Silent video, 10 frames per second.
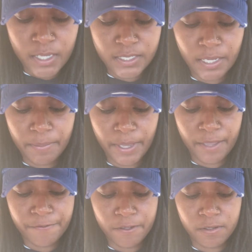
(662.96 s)
See, but
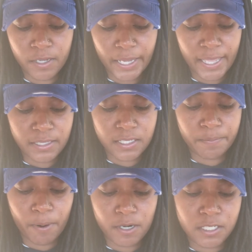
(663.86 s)
if you look at this
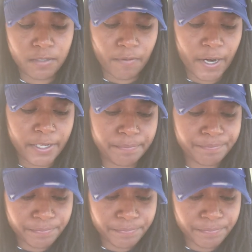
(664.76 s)
person, right?